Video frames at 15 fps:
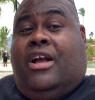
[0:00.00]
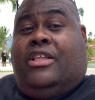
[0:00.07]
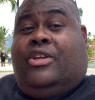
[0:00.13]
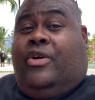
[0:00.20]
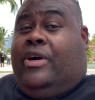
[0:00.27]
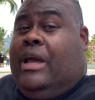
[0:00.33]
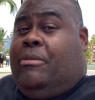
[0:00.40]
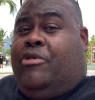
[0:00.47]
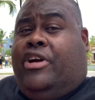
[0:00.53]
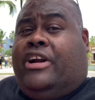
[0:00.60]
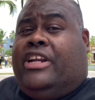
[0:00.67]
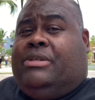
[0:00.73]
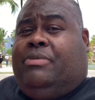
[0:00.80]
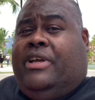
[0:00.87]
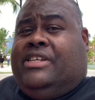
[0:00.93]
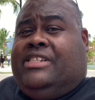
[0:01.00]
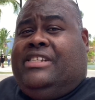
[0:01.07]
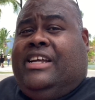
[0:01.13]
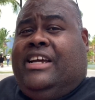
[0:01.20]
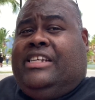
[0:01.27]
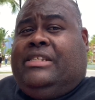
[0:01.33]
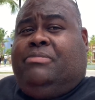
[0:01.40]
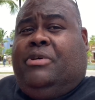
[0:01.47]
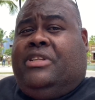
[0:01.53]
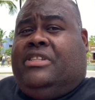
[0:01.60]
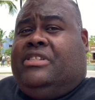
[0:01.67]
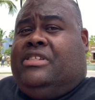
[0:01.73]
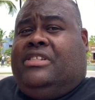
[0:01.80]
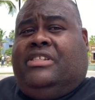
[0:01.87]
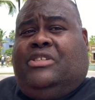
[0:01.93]
Don't get me wrong. This place is nice, but
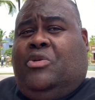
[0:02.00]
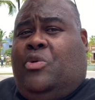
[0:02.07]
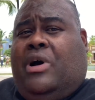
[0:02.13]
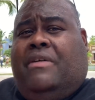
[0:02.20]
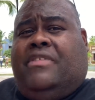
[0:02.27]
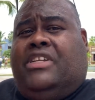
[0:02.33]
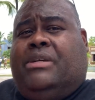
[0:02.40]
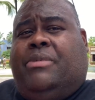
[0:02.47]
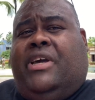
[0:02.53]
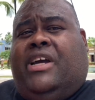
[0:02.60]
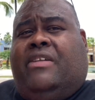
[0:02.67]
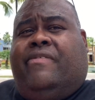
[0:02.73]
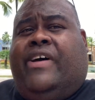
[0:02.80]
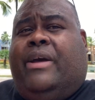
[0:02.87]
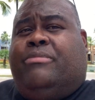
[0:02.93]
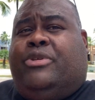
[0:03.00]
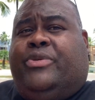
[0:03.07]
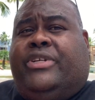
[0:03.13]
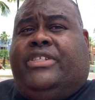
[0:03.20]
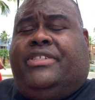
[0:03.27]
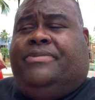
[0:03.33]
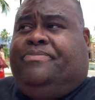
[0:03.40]
don't have the Jamaican vibe to it.